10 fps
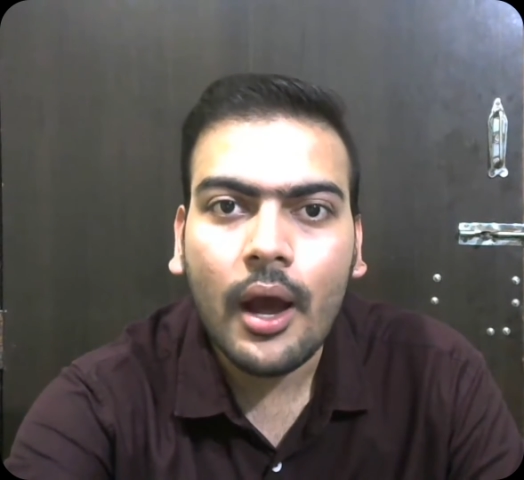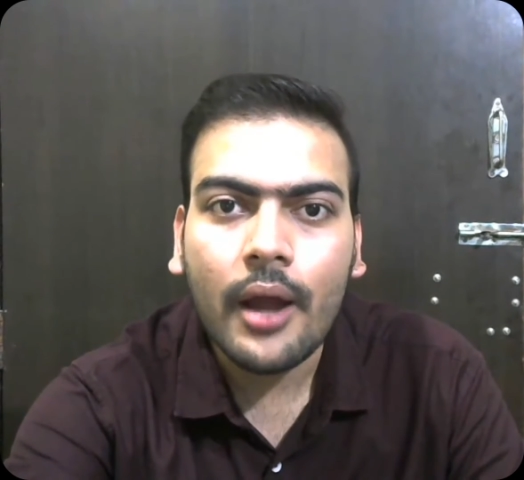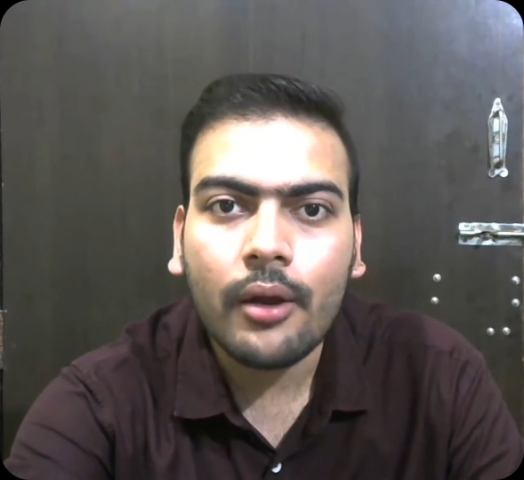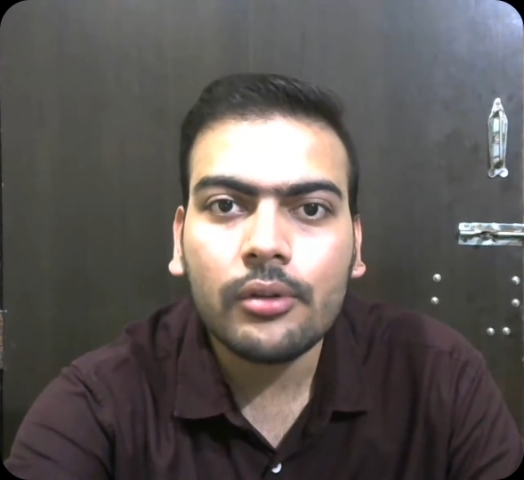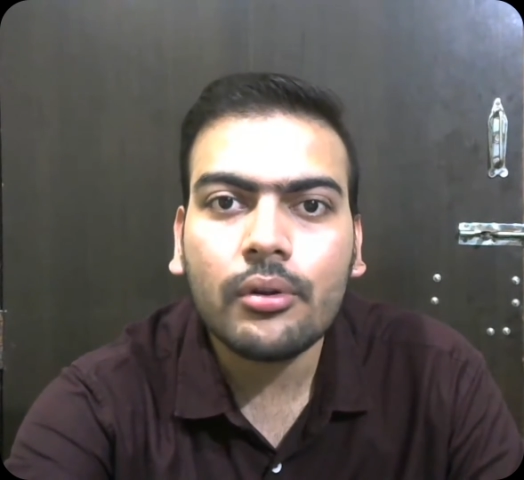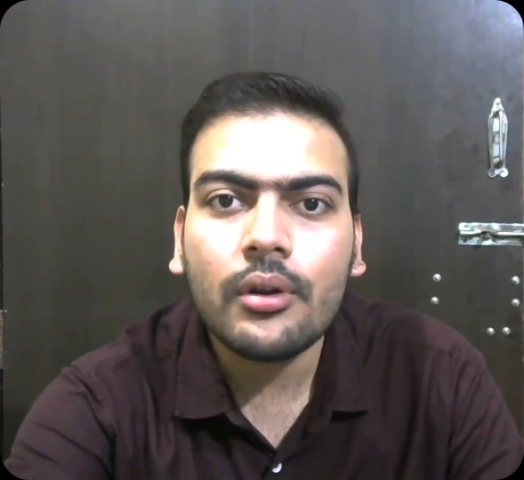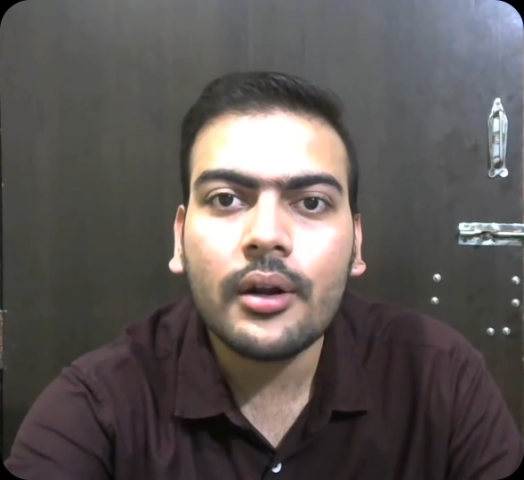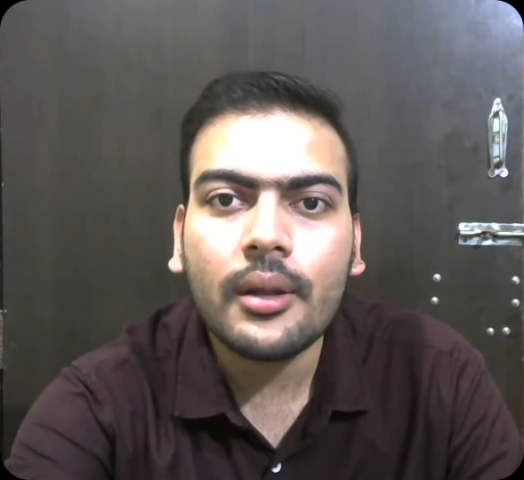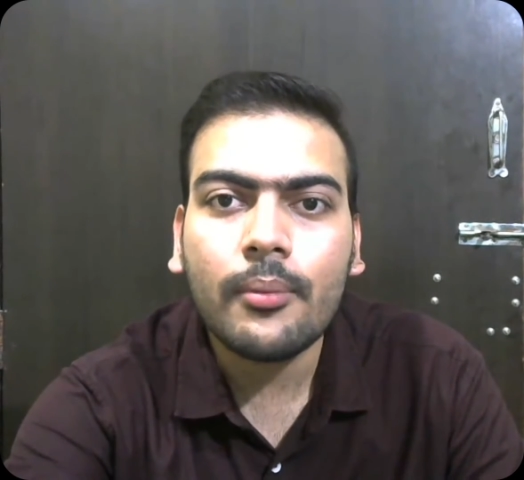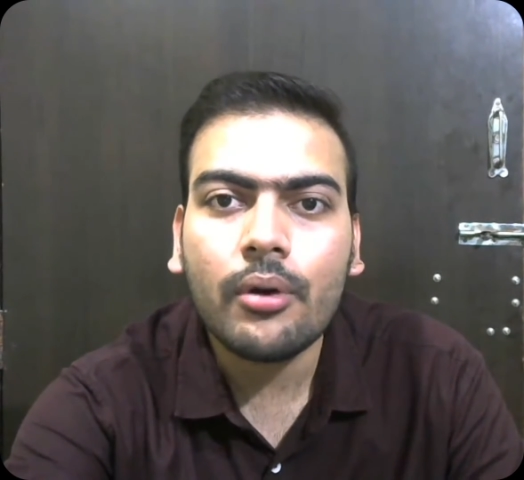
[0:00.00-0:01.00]
I also
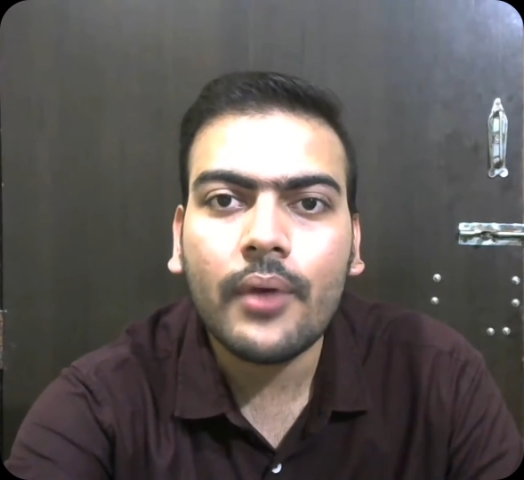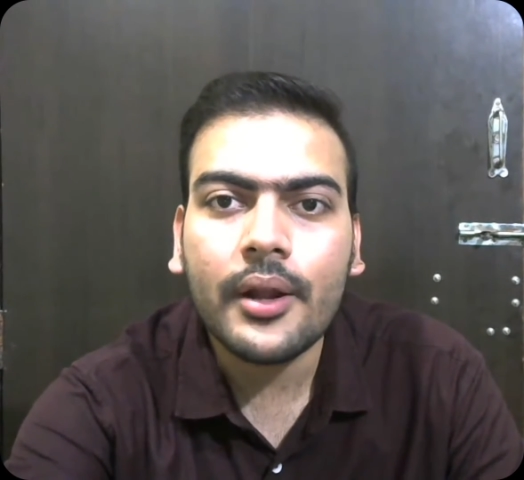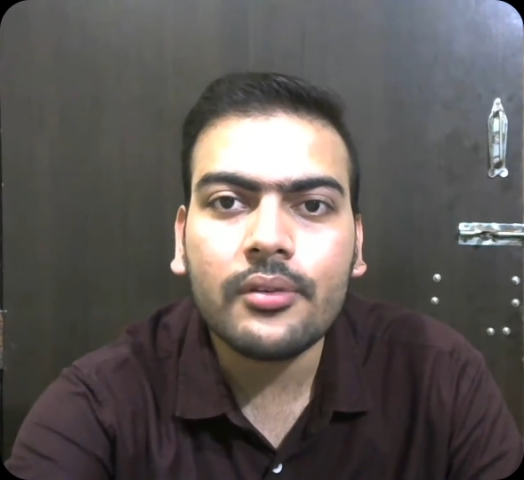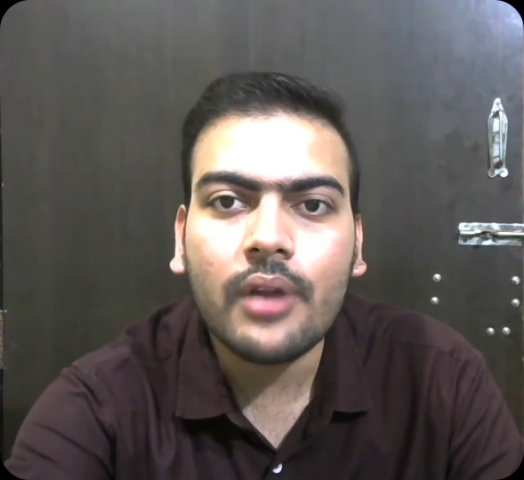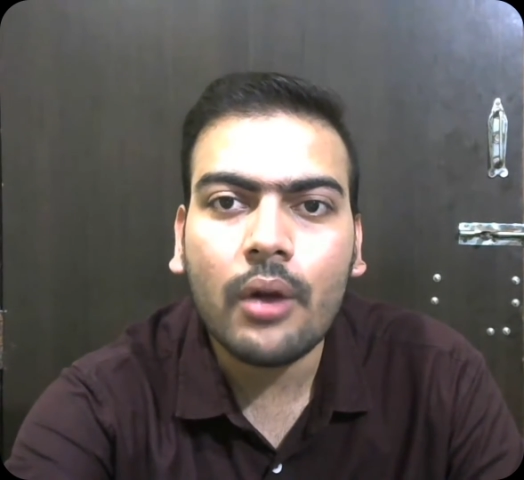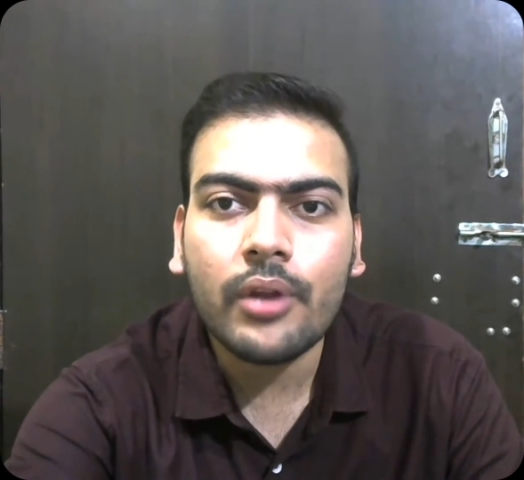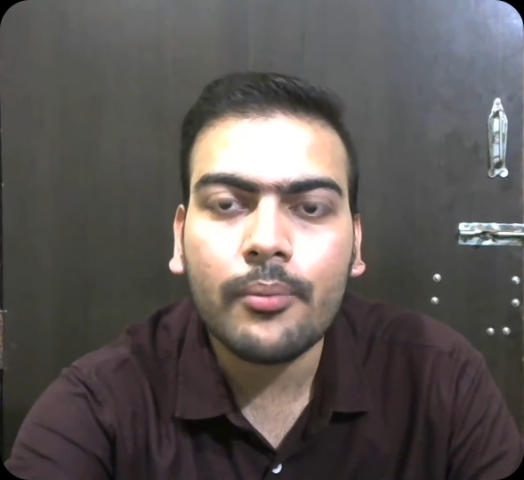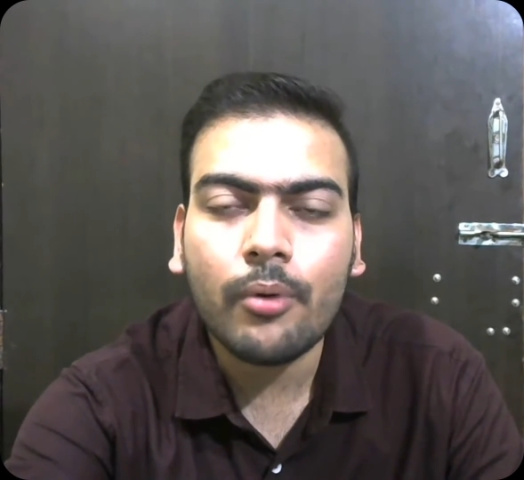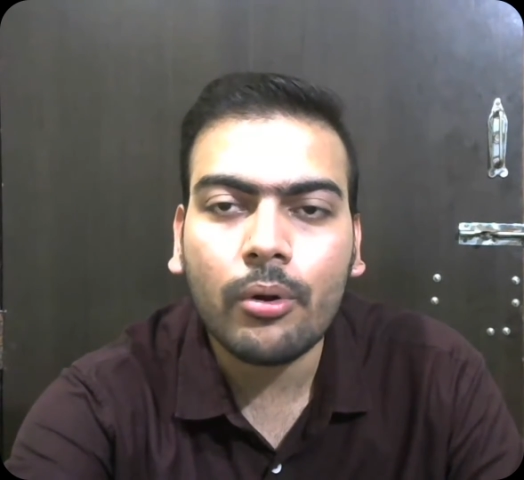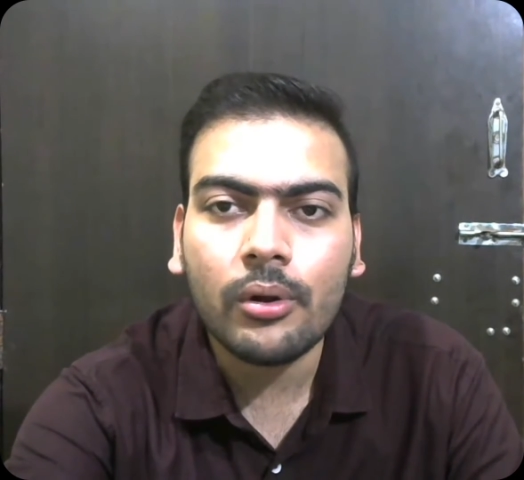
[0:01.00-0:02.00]
learned about various routing
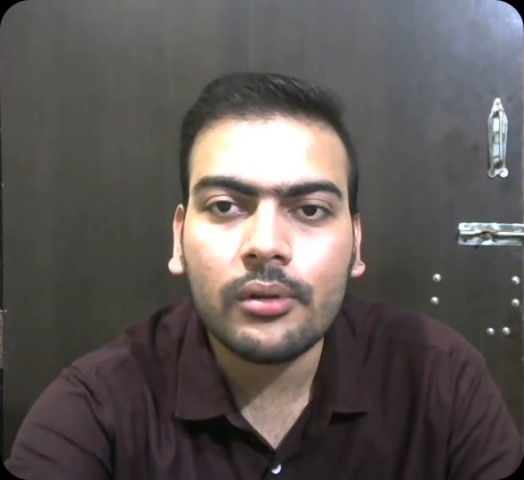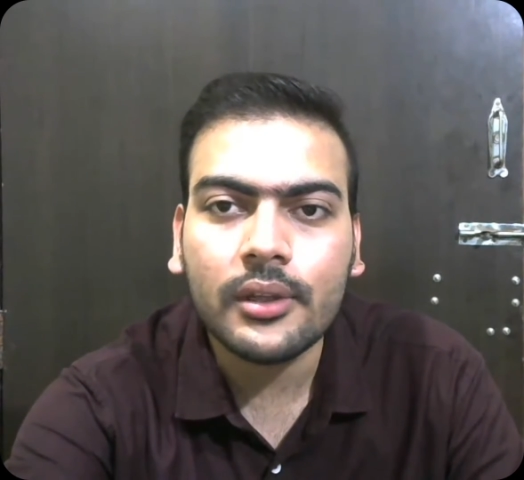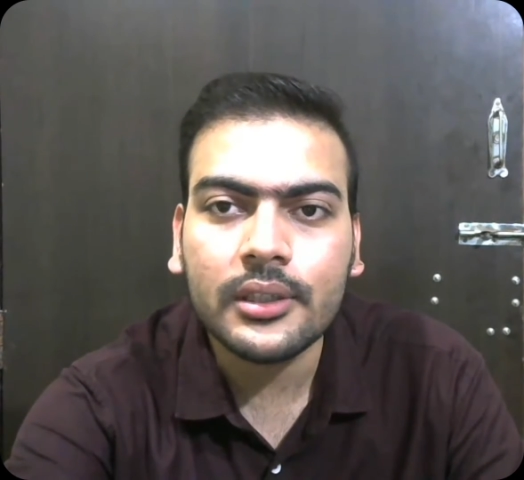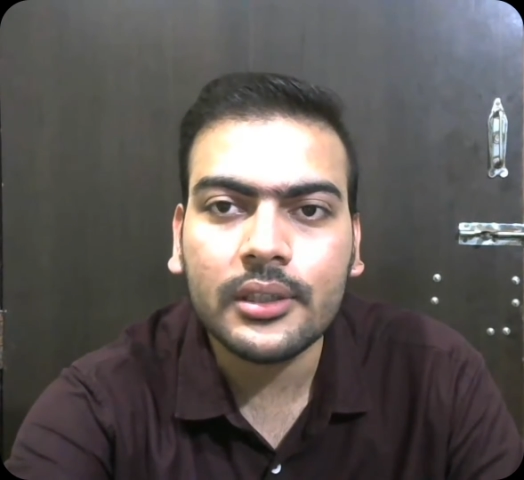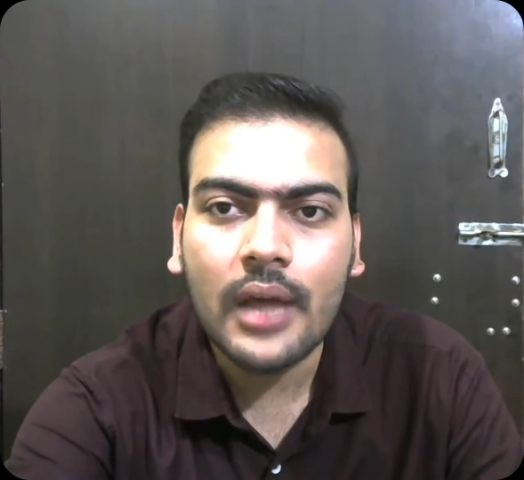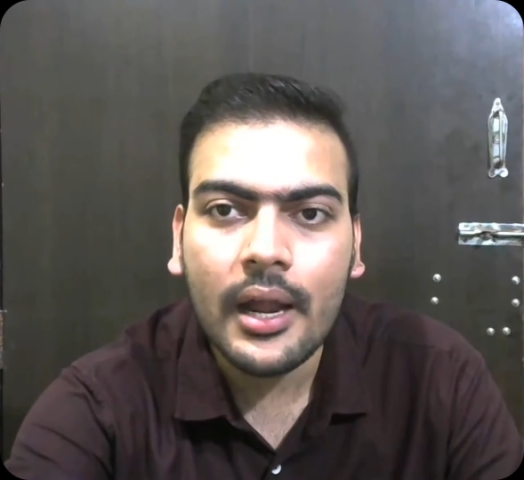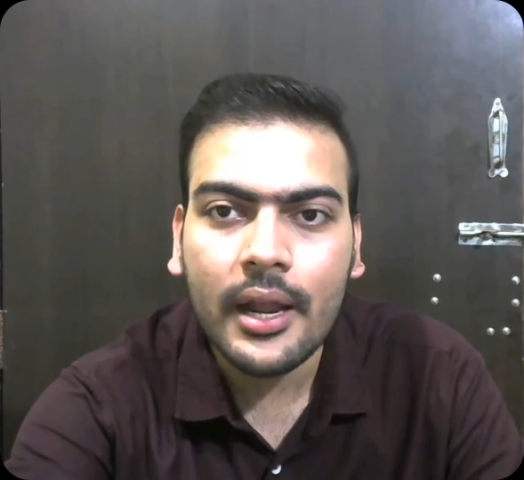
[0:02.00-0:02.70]
protocols such as